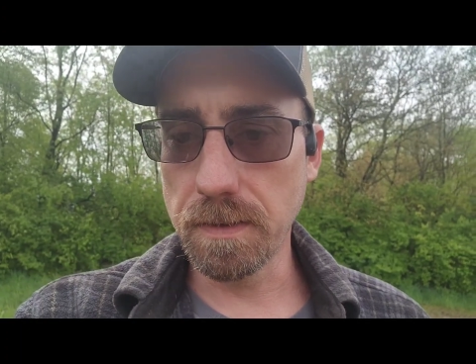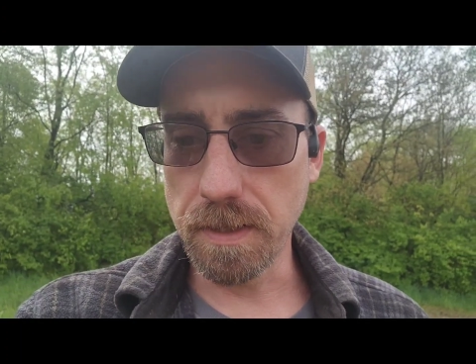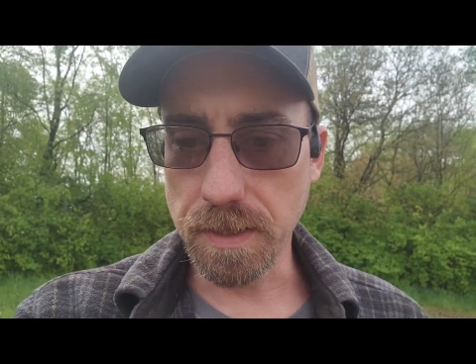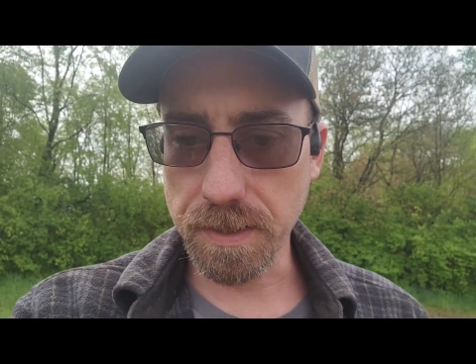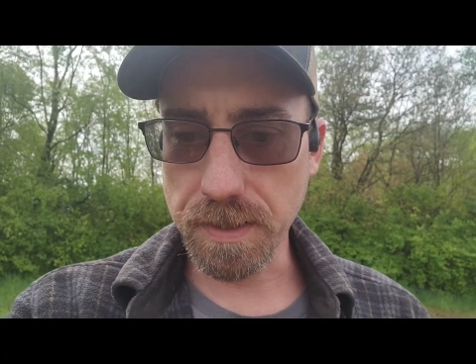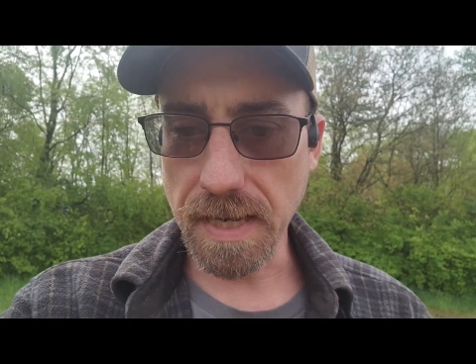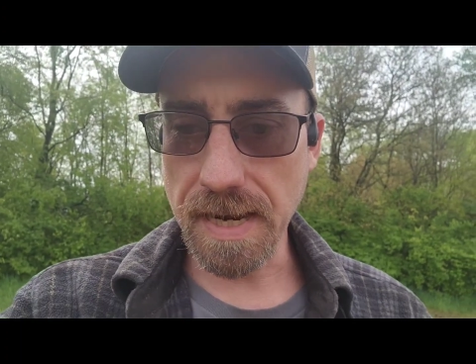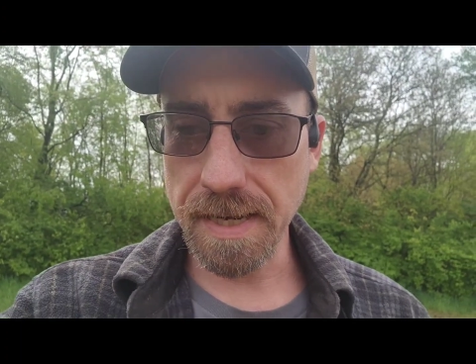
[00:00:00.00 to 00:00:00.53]
the
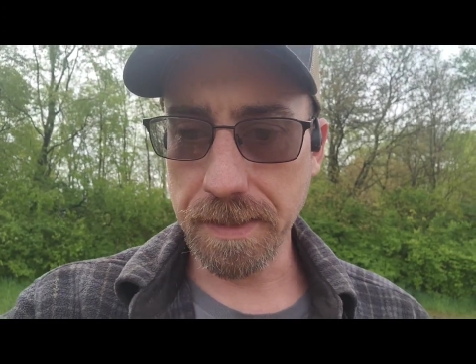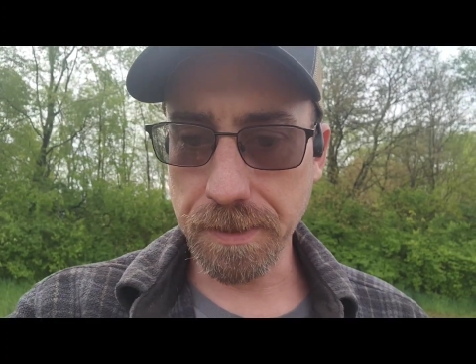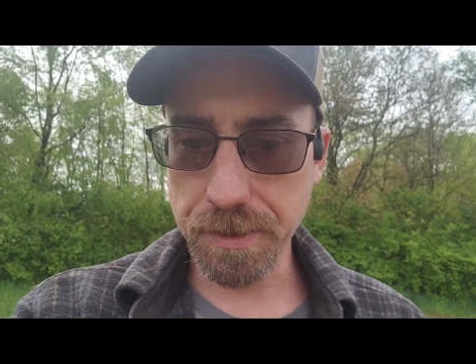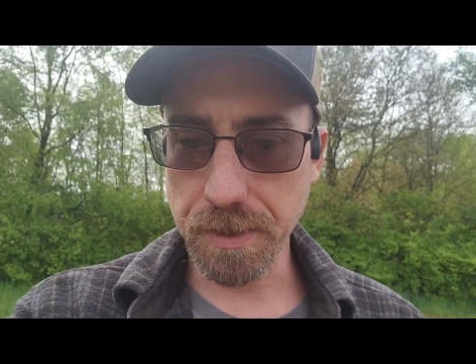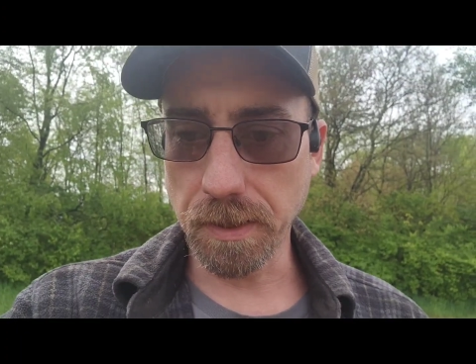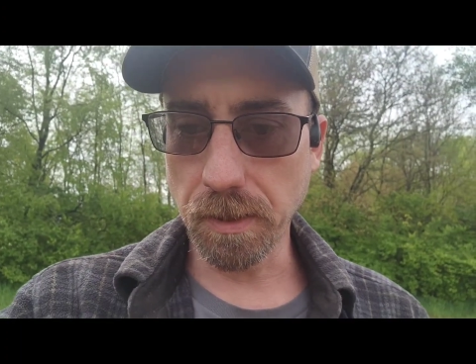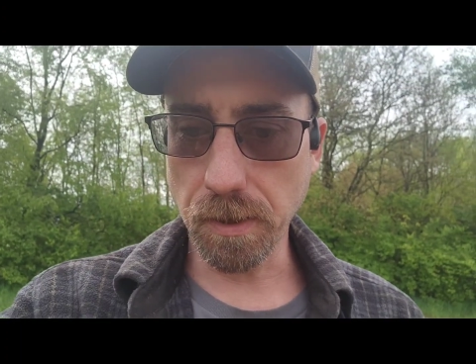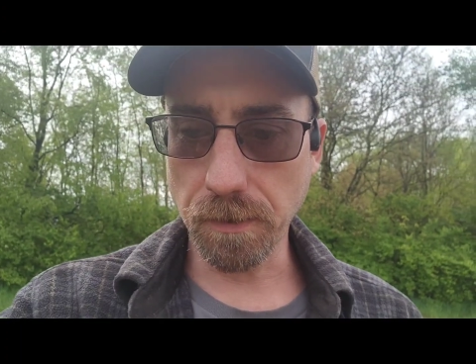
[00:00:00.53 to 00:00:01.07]
signs
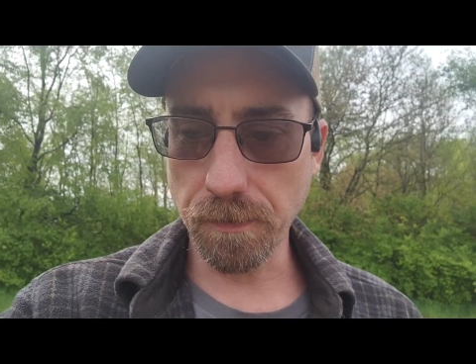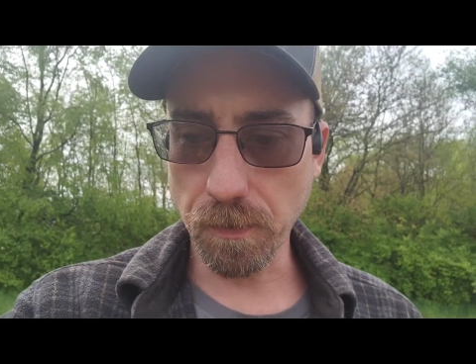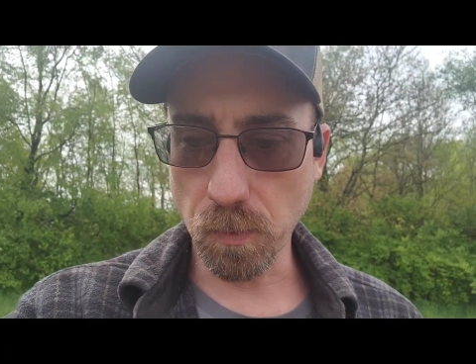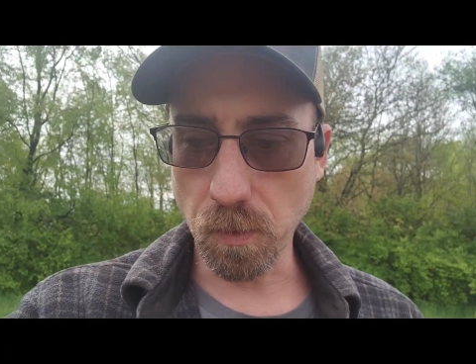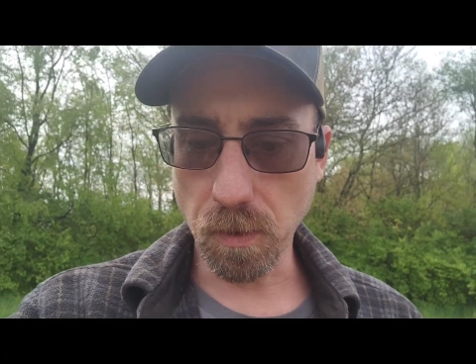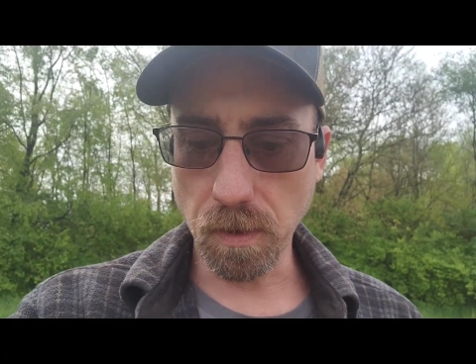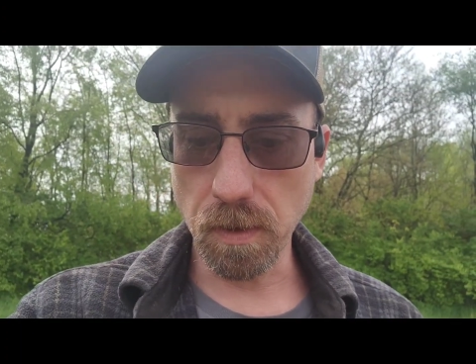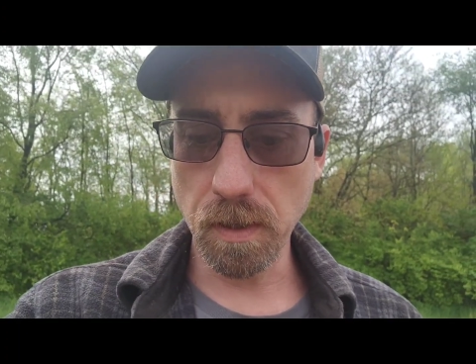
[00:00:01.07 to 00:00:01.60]
to look
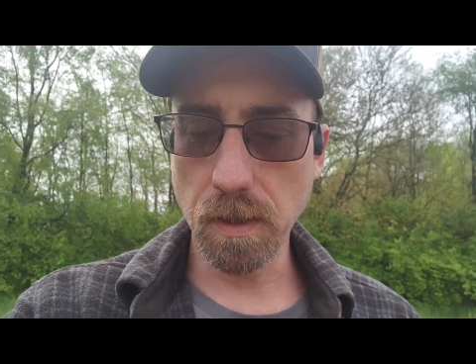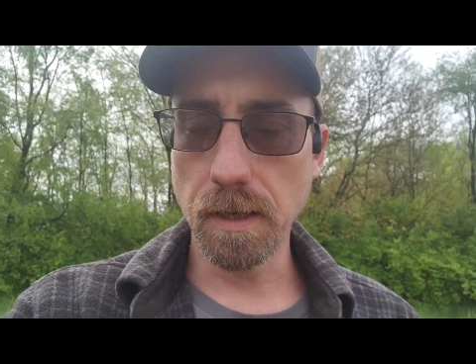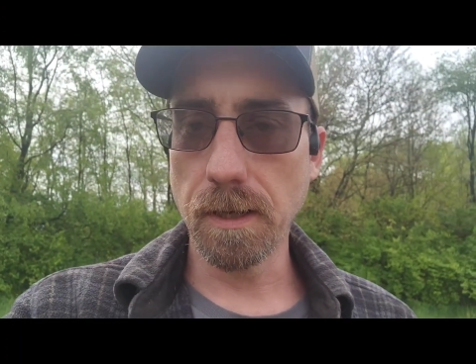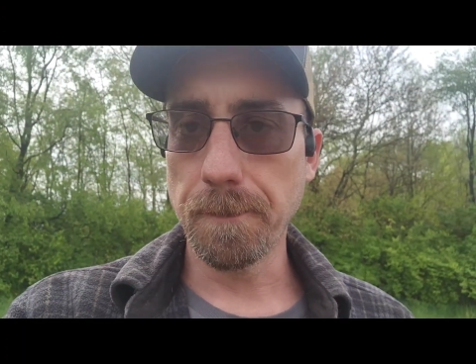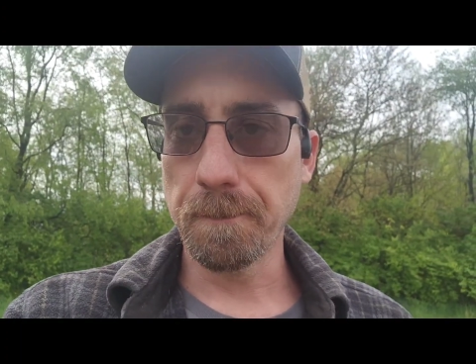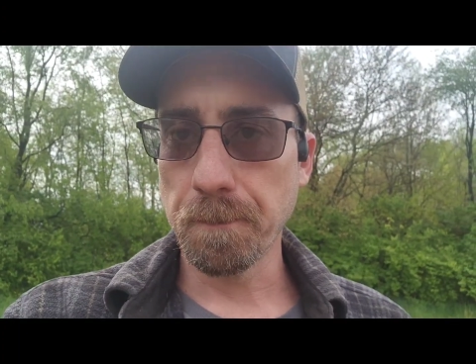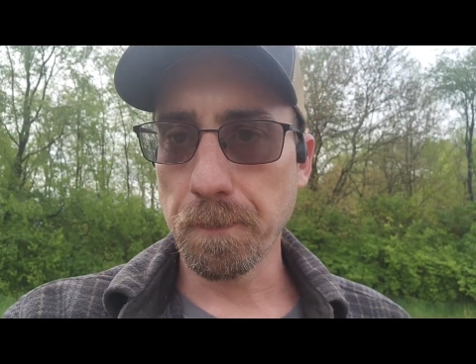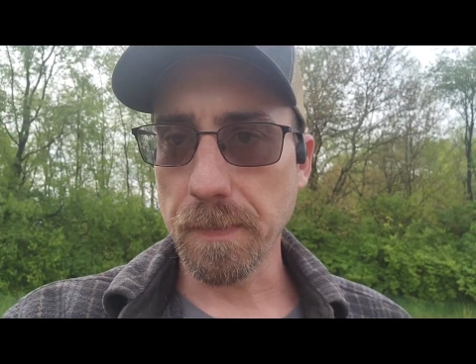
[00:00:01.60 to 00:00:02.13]
for
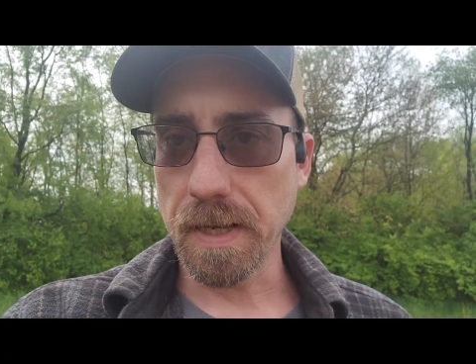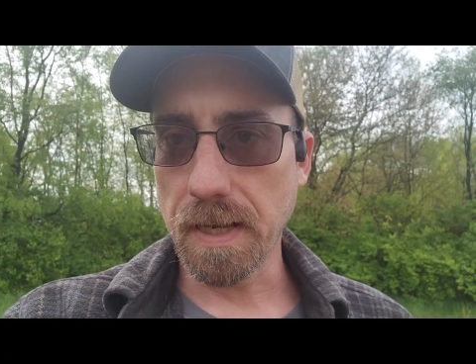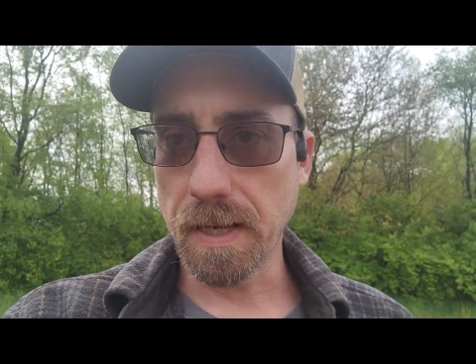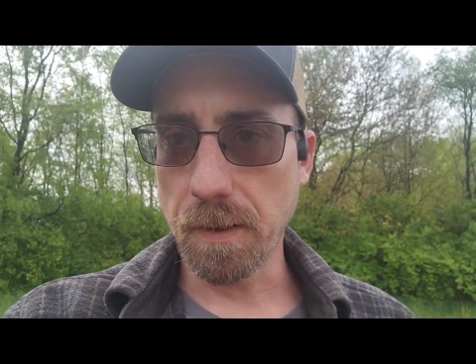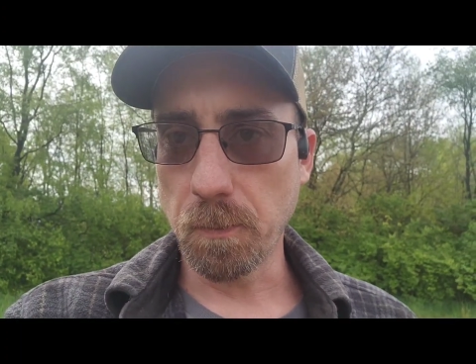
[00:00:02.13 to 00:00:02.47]
uh,